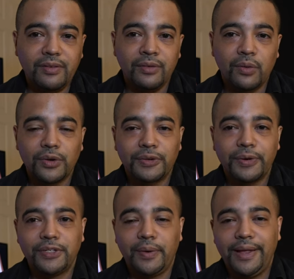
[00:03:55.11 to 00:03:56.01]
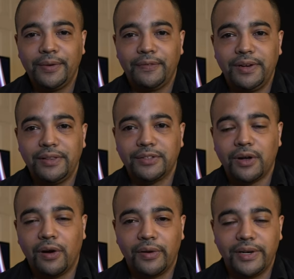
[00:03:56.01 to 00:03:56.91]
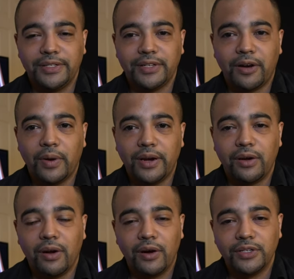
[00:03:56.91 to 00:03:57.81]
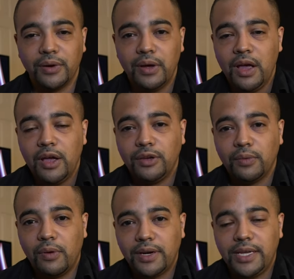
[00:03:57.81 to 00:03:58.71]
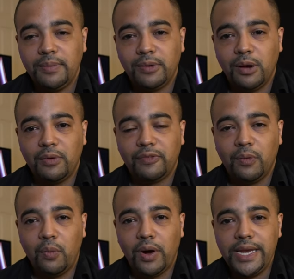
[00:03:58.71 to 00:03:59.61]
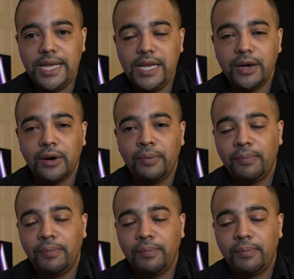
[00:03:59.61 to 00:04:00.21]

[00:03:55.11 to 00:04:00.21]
Of course, there is no annual fee to this card, and it is a credit card, so you'll want to keep it open for one year.